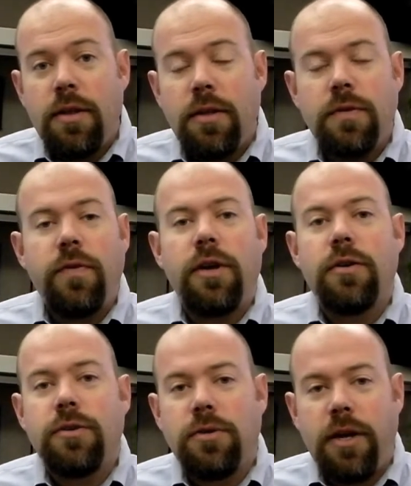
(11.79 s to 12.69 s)
This video
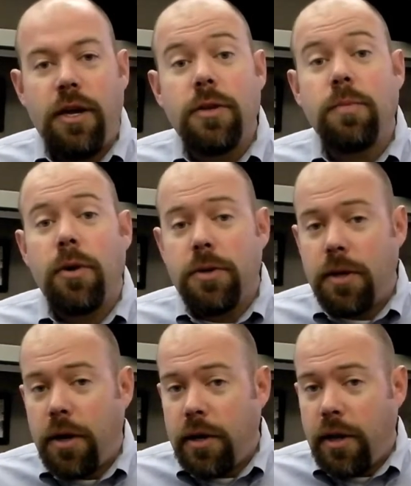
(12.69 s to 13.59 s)
shows you how to use Mergent
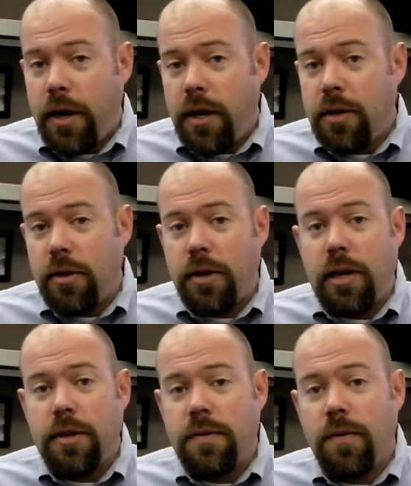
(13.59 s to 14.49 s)
Online to look at a list